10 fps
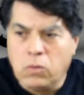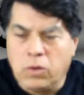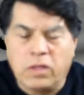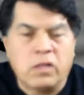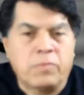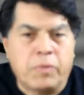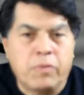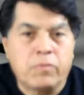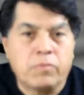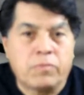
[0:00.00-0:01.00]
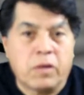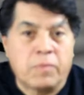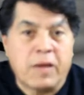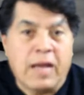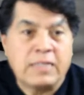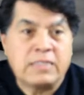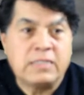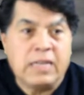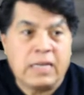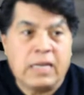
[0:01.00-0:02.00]
within the
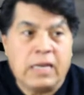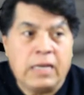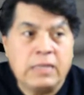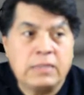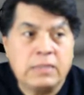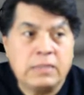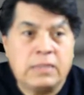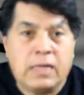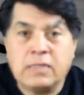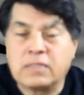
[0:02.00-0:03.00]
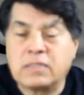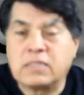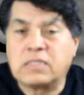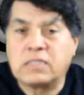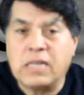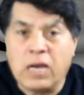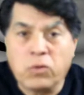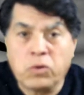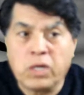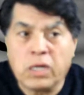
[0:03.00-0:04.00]
past decade that it's
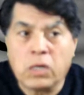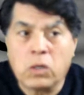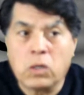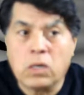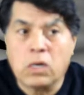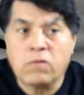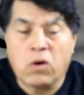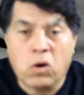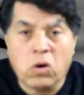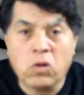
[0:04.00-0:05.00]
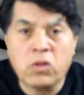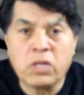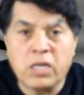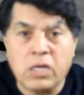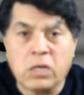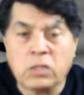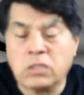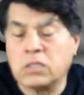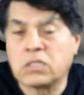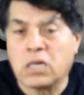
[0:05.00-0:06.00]
astounding of all the gear
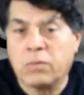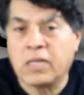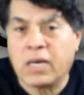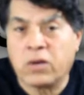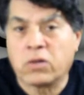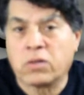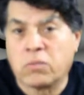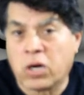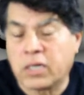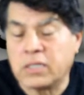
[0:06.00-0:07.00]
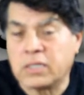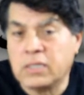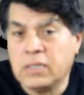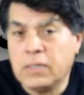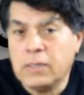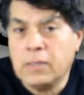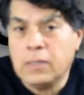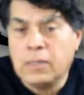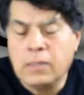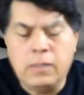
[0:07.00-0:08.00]
that is coming out on the market.
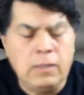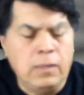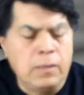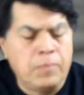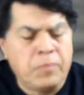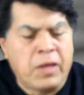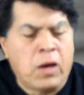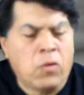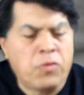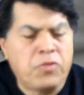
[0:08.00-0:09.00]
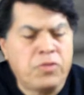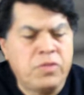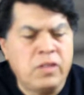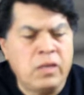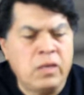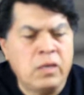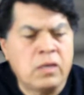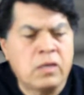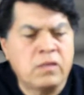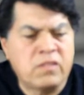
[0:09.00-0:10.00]
Now,
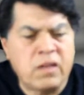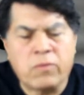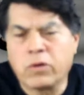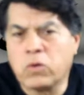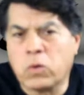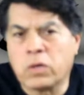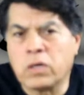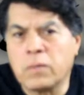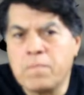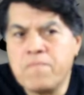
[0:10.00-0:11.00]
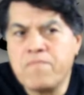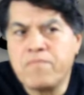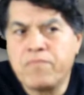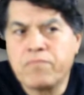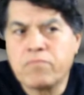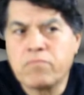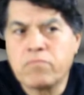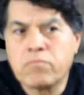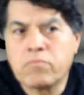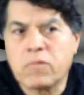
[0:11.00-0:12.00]
the cassette recorder,
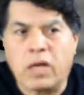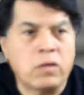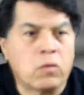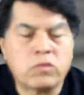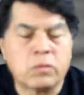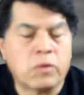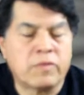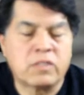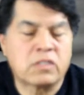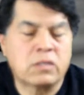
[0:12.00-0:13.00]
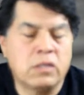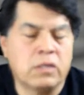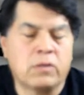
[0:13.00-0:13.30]
I know some of us,